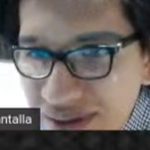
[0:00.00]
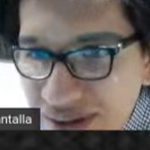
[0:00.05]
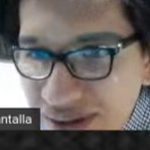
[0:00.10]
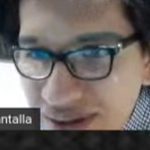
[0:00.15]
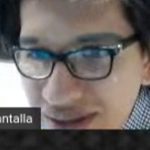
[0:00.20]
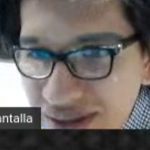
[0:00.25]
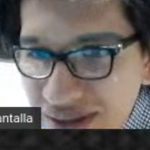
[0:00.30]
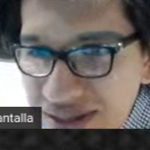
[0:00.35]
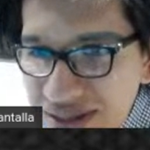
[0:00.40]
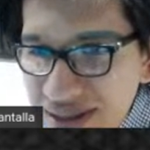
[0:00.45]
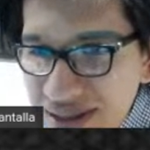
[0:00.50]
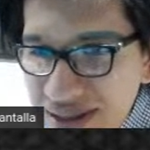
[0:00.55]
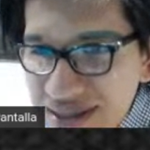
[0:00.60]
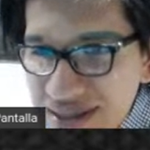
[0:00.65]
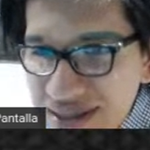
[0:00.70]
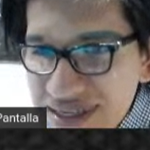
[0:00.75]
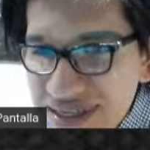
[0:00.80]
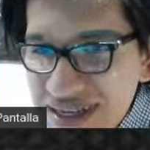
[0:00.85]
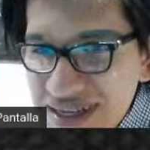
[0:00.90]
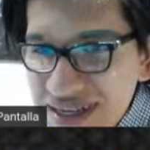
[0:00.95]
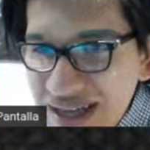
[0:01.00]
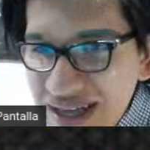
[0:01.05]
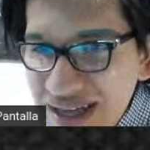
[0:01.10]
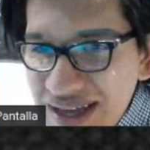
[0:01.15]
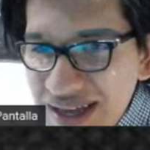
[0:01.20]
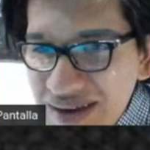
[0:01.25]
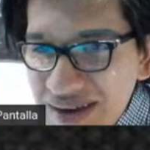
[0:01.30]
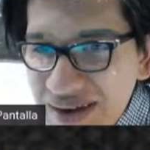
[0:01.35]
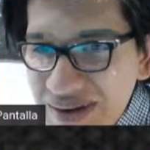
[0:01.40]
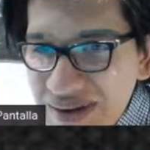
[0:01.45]
he isn't listening
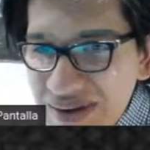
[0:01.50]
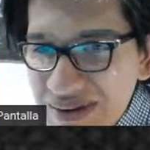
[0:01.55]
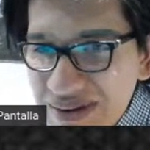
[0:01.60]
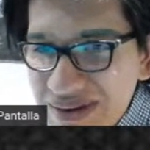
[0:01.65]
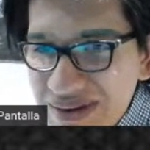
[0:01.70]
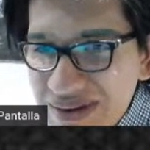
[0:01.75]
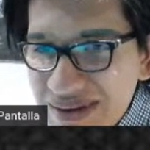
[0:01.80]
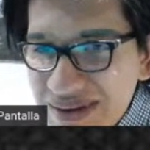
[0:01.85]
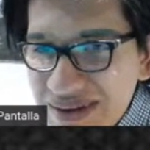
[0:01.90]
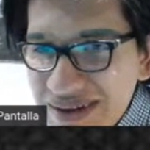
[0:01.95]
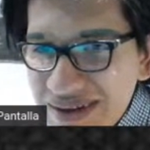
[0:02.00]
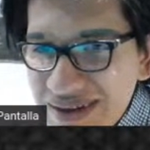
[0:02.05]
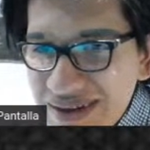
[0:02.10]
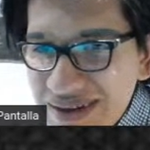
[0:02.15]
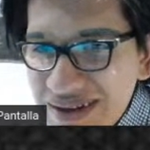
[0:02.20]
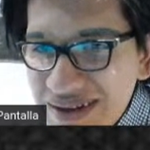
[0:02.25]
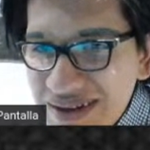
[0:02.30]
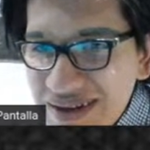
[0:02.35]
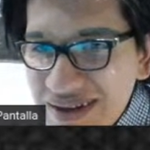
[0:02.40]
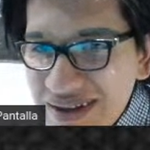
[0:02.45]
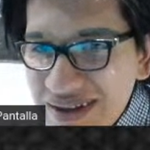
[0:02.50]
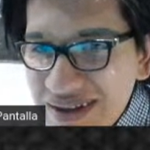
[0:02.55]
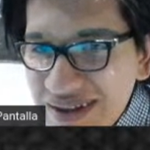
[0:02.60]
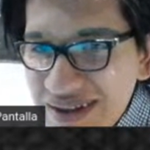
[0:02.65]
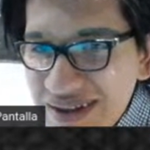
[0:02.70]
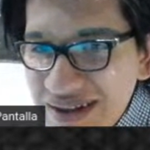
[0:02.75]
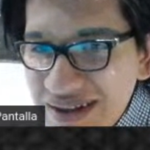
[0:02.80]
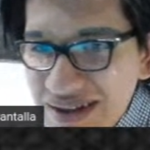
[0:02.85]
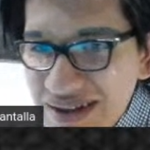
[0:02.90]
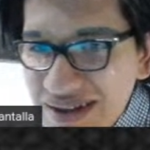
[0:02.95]
I don't know
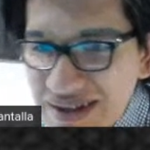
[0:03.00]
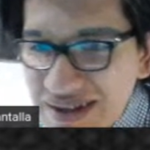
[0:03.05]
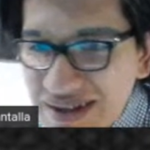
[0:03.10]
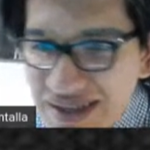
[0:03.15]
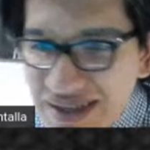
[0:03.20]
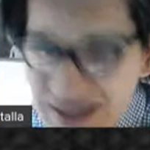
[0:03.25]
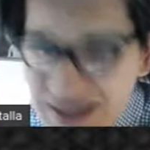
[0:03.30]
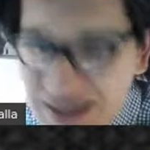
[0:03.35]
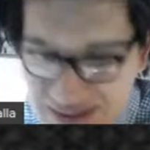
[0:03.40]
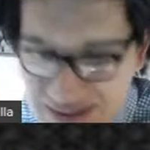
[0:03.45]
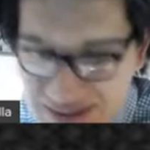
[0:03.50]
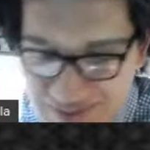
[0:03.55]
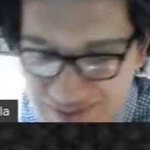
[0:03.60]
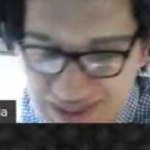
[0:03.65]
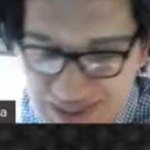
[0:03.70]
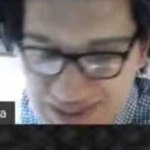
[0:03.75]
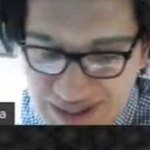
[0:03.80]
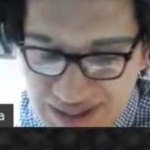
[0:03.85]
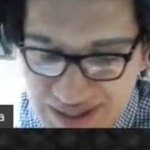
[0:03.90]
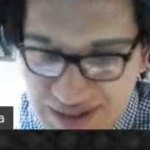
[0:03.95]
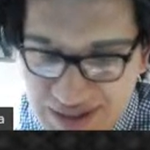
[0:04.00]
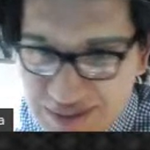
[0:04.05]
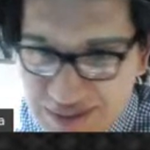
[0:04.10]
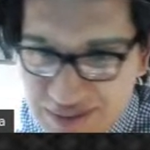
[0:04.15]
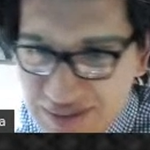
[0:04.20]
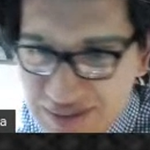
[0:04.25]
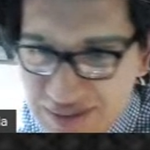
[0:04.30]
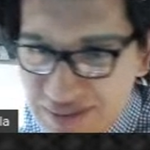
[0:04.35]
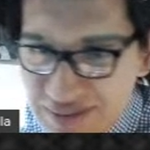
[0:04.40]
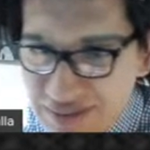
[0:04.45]
let's see
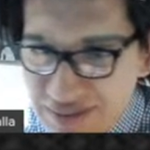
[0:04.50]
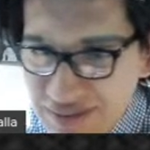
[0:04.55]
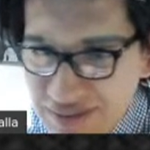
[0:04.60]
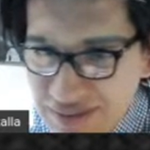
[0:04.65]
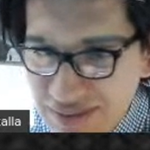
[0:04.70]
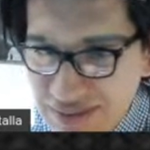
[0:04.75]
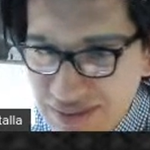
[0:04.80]
Ricardo